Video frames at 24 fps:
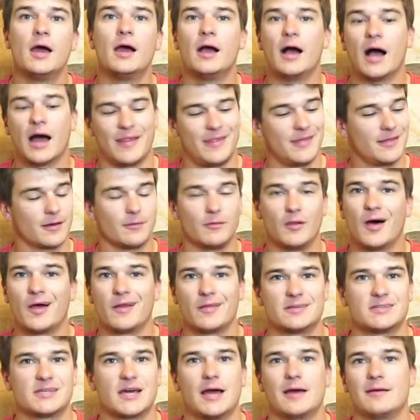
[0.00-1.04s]
I think a lot of
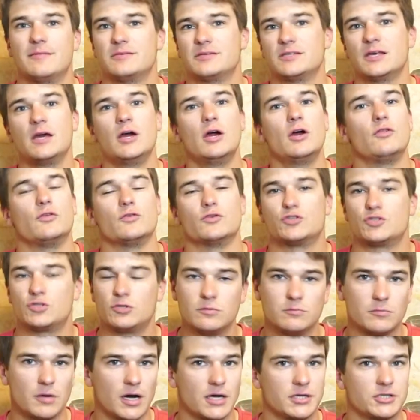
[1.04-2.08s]
times there's too
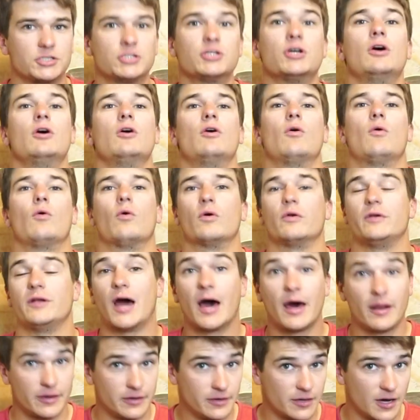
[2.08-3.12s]
much or not
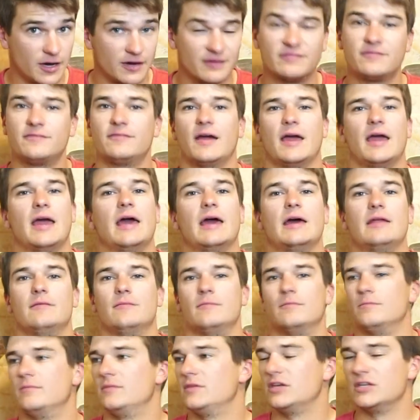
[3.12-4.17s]
enough, and
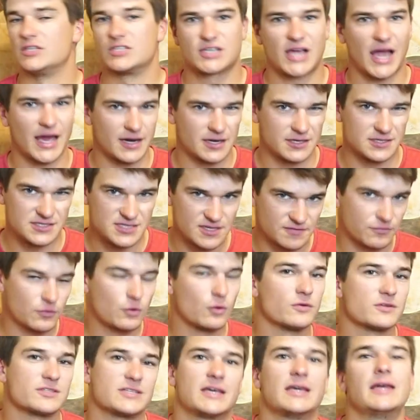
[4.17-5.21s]
it's kind of
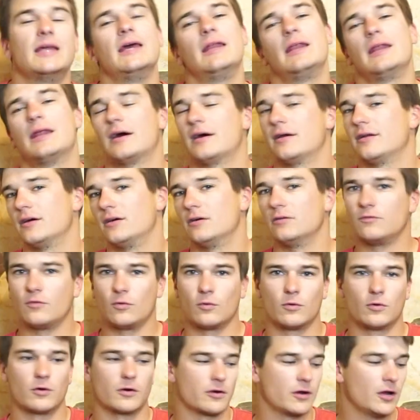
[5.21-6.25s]
difficult to get in and out of,
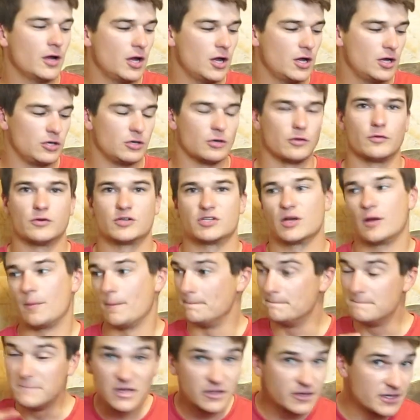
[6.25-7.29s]
or there's a
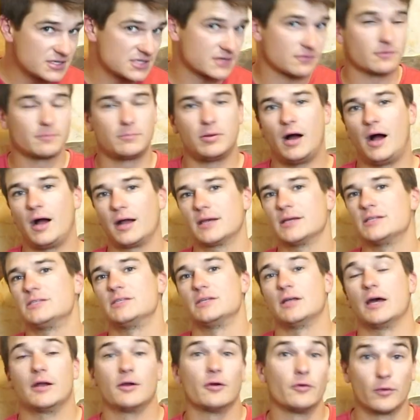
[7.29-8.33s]
million different pockets and I
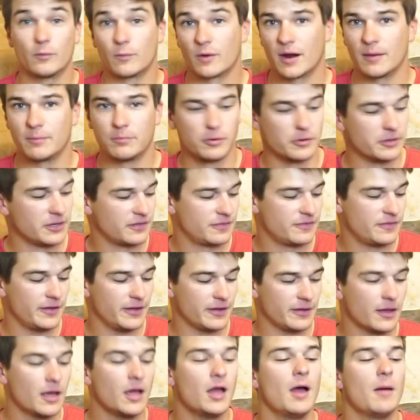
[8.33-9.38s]
don't know where I put anything.
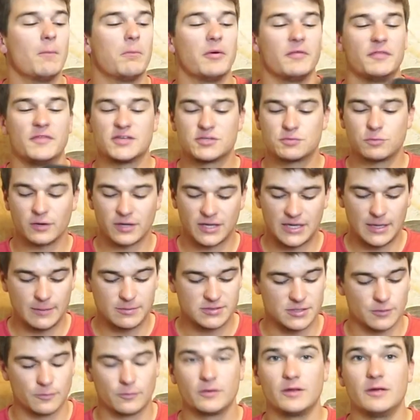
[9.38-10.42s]
But this one keeps
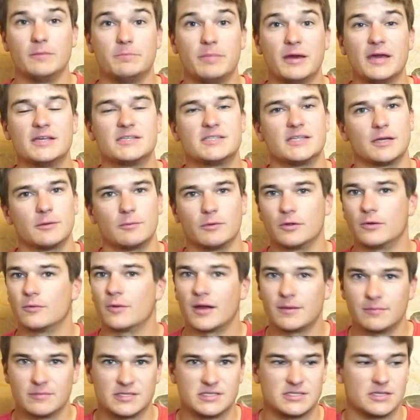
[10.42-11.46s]
it really basic with great
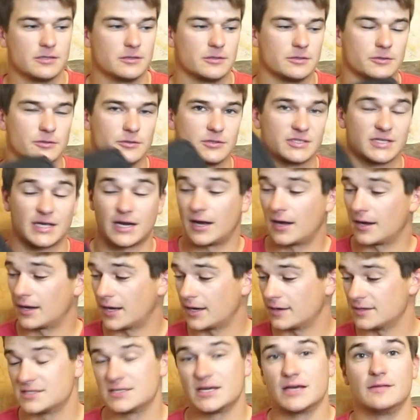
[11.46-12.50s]
materials, and I gotta
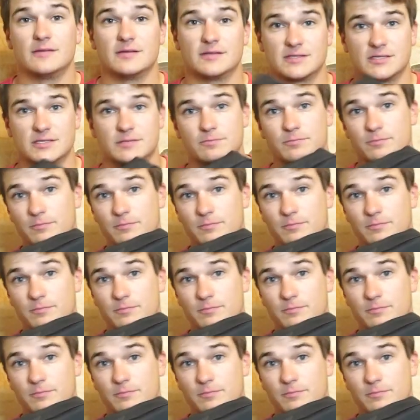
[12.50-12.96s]
say, this is